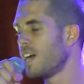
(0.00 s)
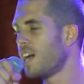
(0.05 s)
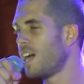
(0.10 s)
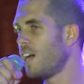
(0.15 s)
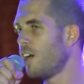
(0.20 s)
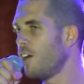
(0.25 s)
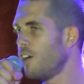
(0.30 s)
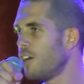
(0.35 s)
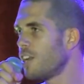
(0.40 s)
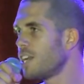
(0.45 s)
I
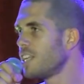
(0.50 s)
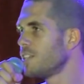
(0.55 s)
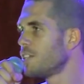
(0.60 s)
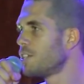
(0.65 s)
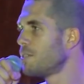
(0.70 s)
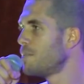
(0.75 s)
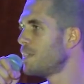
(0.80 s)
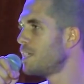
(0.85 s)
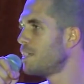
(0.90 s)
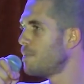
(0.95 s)
heard a
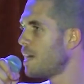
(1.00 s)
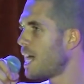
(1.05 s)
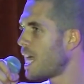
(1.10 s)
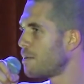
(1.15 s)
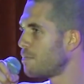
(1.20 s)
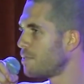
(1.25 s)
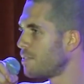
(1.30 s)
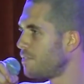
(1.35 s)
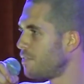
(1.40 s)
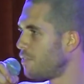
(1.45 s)
little bit about
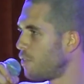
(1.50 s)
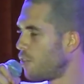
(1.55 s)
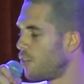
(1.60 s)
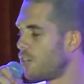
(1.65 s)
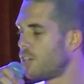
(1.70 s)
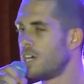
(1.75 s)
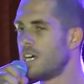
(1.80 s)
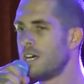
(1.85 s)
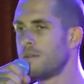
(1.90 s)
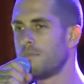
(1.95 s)
it
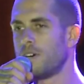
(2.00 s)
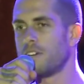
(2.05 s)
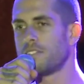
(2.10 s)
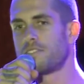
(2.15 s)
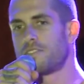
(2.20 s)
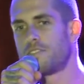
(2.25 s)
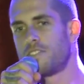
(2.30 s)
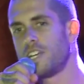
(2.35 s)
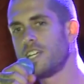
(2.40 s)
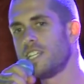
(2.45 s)
before. My
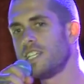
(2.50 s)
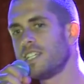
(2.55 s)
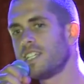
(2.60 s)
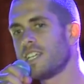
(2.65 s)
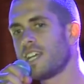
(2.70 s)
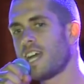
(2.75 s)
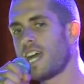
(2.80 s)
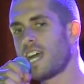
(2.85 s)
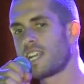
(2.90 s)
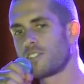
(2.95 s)
friend
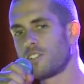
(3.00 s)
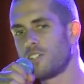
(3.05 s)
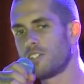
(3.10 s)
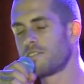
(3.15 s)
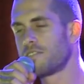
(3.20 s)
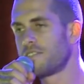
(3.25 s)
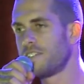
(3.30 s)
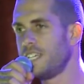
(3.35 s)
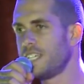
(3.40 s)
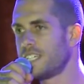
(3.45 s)
had
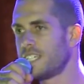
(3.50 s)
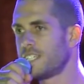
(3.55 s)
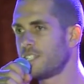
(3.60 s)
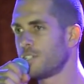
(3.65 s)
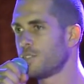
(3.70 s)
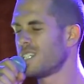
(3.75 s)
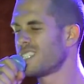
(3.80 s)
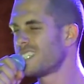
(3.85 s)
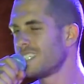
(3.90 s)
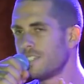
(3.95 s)
gone vegan,
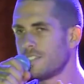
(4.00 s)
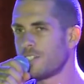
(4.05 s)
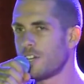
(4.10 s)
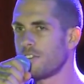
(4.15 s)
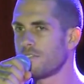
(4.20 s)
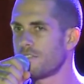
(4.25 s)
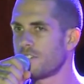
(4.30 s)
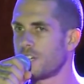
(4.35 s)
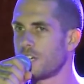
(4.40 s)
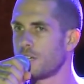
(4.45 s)
who I didn't
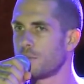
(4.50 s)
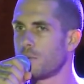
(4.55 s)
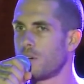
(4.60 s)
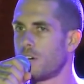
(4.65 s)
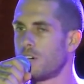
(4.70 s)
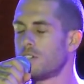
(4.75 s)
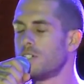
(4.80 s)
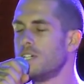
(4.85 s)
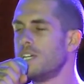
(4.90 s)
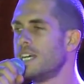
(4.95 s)
know very
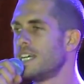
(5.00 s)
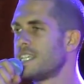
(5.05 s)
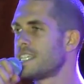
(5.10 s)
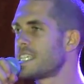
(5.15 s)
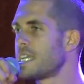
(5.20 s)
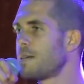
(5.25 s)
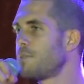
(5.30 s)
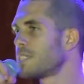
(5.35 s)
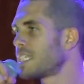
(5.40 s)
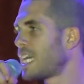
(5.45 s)
well, and
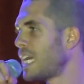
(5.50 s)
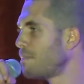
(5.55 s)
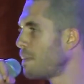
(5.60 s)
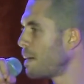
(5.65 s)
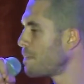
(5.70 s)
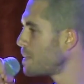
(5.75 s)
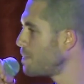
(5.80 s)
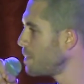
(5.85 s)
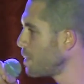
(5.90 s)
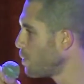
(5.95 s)
someone came
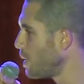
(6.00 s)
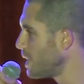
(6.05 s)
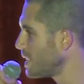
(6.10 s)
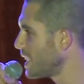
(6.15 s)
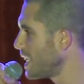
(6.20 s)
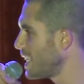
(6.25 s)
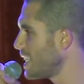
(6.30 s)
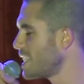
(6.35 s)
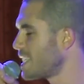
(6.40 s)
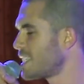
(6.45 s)
up to me one
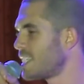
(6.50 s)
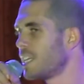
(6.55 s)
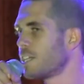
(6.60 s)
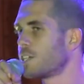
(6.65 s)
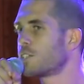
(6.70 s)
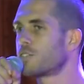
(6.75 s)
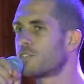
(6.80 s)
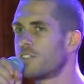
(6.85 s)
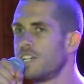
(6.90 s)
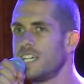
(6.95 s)
day and
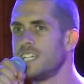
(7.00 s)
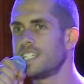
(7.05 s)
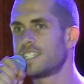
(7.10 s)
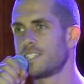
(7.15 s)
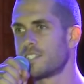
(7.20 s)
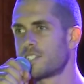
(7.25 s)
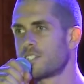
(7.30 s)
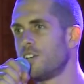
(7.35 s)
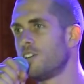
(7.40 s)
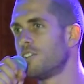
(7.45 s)
said, Grant
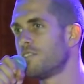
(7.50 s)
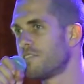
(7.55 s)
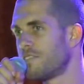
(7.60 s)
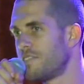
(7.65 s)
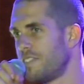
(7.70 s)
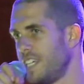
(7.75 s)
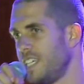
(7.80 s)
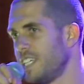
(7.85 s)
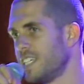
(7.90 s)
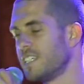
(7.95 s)
has gone
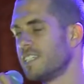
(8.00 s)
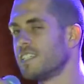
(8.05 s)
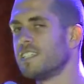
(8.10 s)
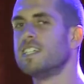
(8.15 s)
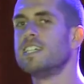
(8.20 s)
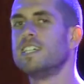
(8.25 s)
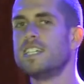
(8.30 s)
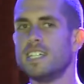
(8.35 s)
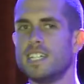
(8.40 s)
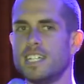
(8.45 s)
vegan.
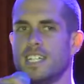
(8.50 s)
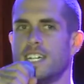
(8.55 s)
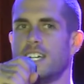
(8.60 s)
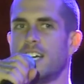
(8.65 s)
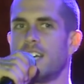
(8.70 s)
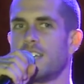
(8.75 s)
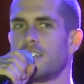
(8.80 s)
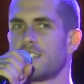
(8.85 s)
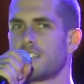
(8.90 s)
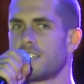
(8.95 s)

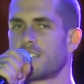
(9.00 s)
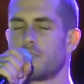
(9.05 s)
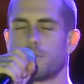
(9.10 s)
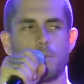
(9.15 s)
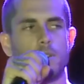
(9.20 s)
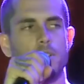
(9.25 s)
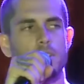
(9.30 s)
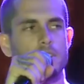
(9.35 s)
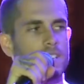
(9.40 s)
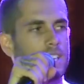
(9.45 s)
And I was like,
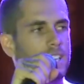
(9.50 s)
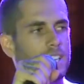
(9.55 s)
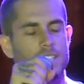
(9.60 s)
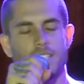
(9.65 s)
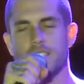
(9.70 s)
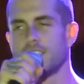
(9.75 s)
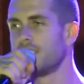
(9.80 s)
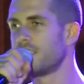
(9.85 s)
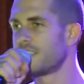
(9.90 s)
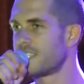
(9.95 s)
what the
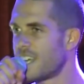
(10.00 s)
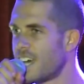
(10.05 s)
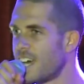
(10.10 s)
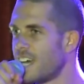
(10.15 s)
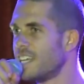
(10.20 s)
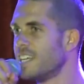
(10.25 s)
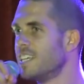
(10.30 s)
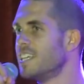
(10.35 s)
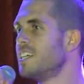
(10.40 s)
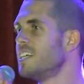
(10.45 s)
hell is
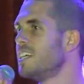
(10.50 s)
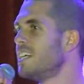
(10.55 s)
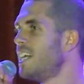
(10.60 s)
that?